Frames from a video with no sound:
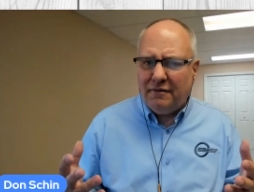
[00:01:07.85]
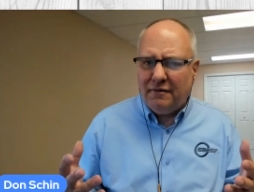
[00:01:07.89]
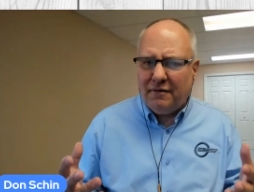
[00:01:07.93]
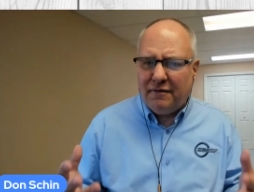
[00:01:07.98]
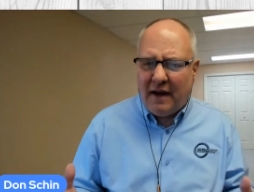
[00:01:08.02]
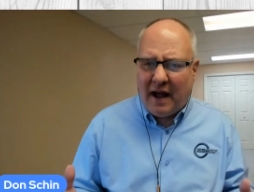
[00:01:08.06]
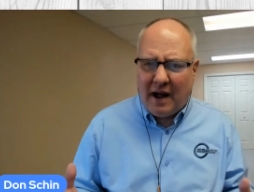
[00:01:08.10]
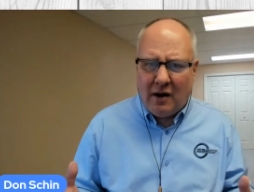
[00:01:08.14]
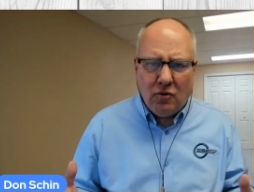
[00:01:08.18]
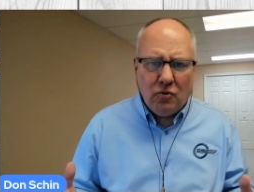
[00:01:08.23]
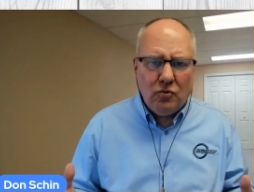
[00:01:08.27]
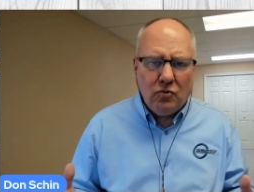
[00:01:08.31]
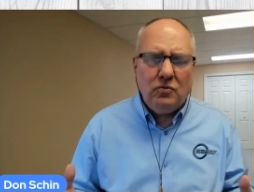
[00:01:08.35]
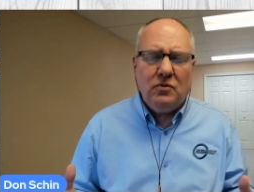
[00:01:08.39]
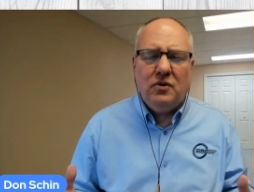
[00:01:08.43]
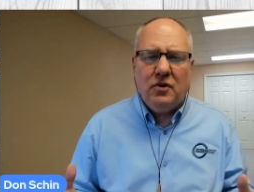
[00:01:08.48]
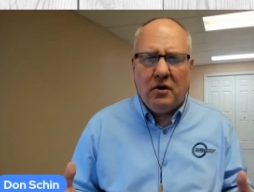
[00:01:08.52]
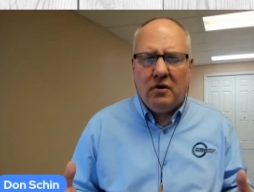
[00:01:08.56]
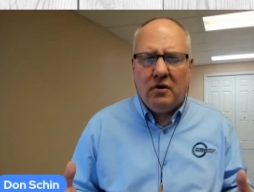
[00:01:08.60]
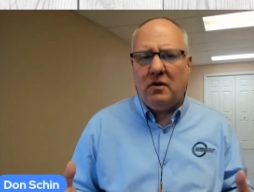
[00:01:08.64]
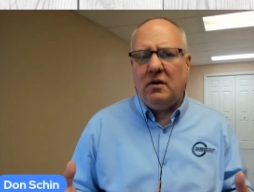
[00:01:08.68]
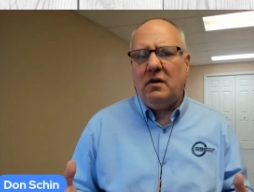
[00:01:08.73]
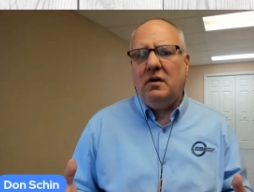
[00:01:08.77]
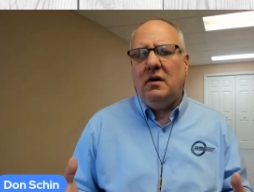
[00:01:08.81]

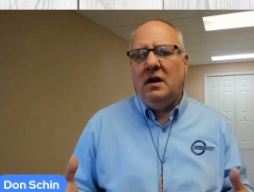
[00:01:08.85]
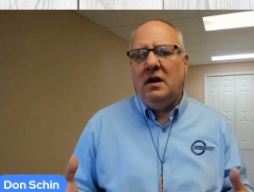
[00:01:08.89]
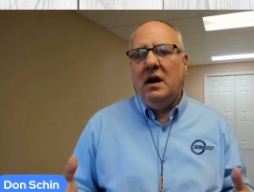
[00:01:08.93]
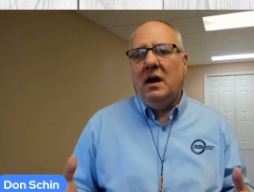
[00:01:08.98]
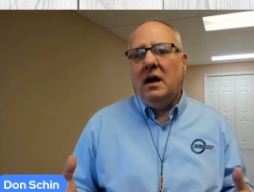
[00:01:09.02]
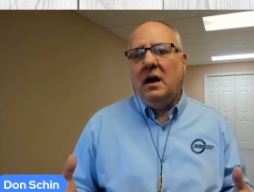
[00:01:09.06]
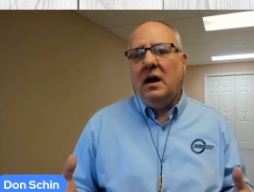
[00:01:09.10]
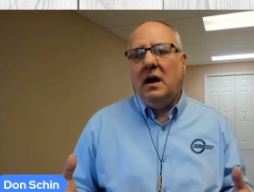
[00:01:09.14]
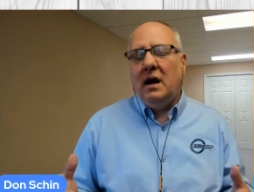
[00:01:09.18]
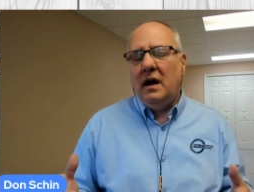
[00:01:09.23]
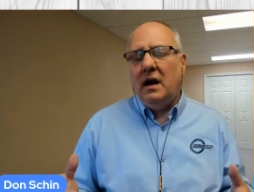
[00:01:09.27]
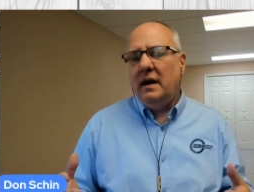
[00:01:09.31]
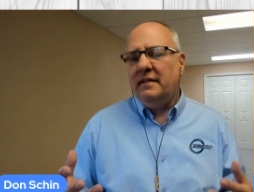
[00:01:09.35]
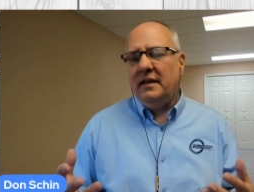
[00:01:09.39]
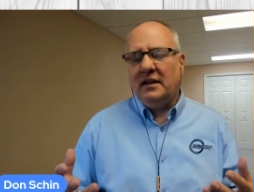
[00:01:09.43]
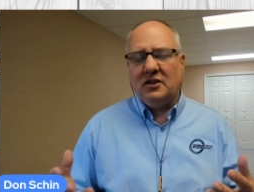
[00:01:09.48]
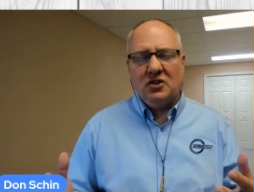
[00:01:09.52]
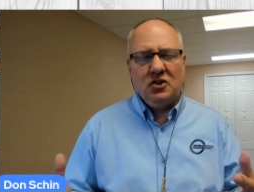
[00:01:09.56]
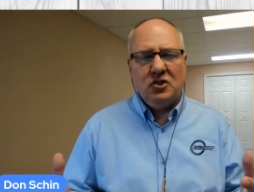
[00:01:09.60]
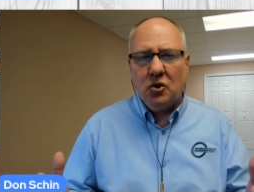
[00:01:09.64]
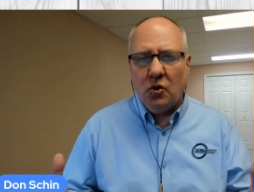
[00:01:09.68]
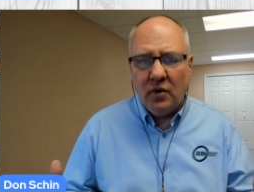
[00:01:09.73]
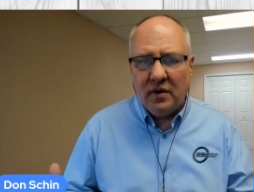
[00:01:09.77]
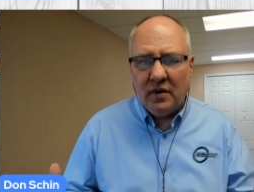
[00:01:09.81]
founder
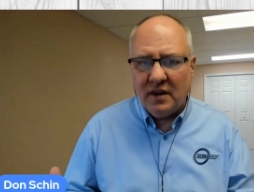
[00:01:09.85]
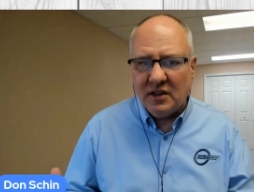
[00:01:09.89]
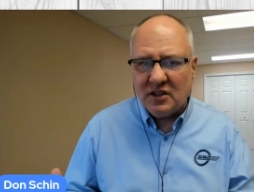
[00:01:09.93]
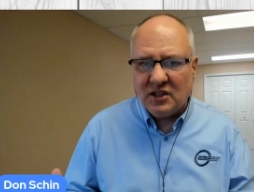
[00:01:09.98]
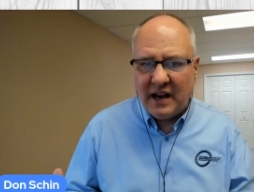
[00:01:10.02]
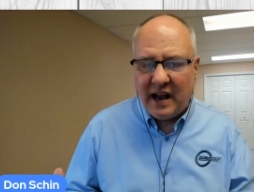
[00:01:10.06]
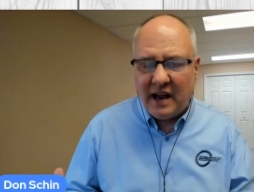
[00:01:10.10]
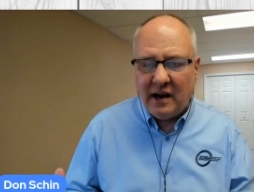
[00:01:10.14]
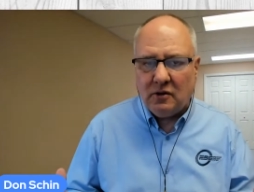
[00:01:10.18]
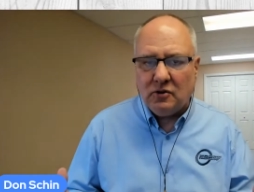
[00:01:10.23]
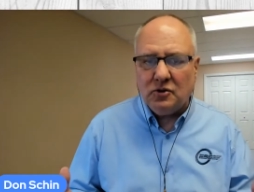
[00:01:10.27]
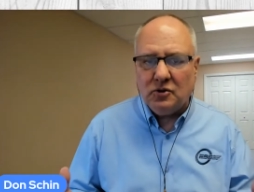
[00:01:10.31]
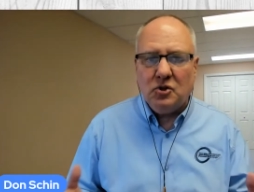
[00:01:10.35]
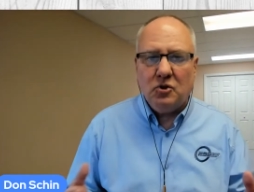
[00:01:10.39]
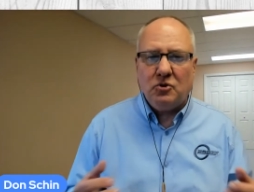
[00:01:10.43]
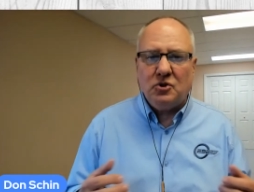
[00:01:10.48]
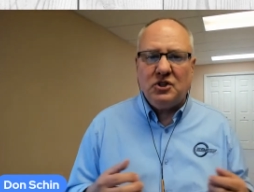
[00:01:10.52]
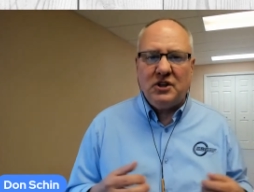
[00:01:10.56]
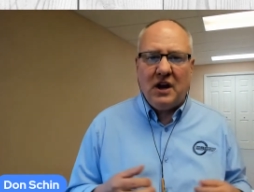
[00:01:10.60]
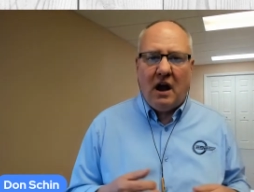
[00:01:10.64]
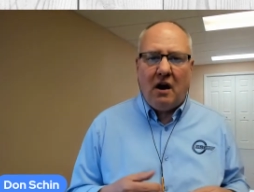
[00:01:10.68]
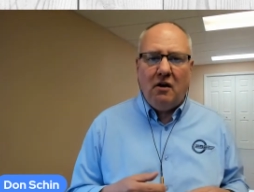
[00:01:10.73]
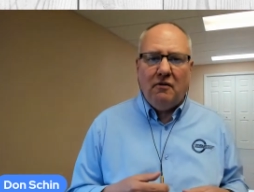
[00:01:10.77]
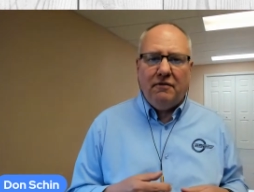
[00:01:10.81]
that's doing the sales
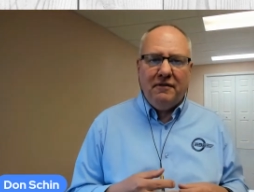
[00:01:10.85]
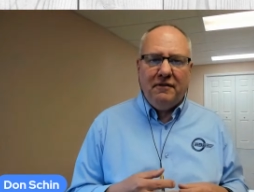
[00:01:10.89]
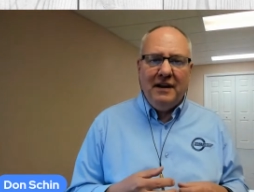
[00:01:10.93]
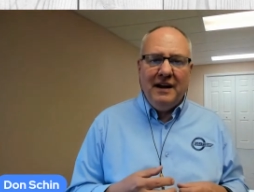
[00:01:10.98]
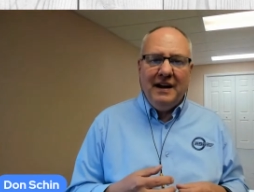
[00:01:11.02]
yourself.